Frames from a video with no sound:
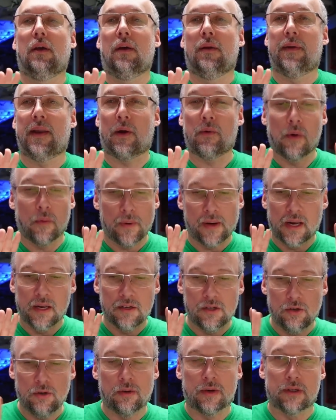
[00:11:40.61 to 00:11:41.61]
Now what we can
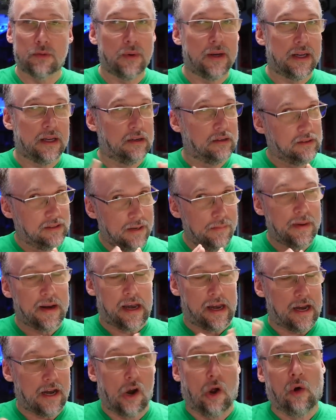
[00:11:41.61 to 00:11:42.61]
do is we can
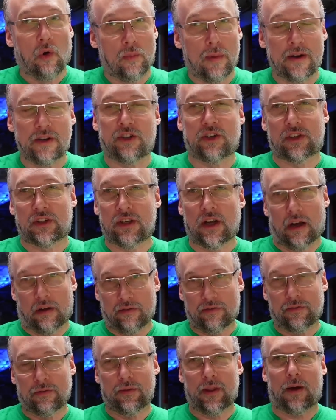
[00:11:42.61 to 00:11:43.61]
eliminate a whole bunch of
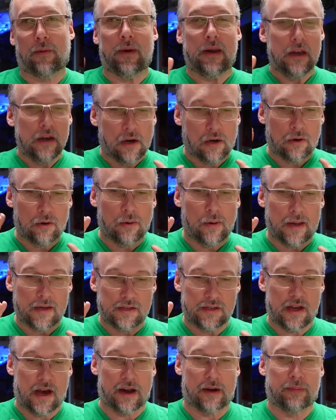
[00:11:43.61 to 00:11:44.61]
stuff that we know is
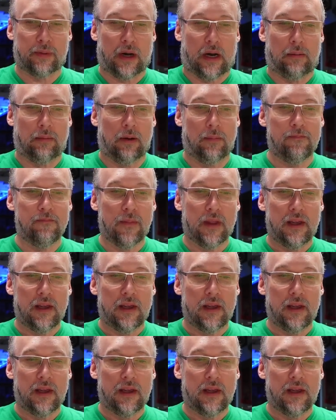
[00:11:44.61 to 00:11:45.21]
not a problem.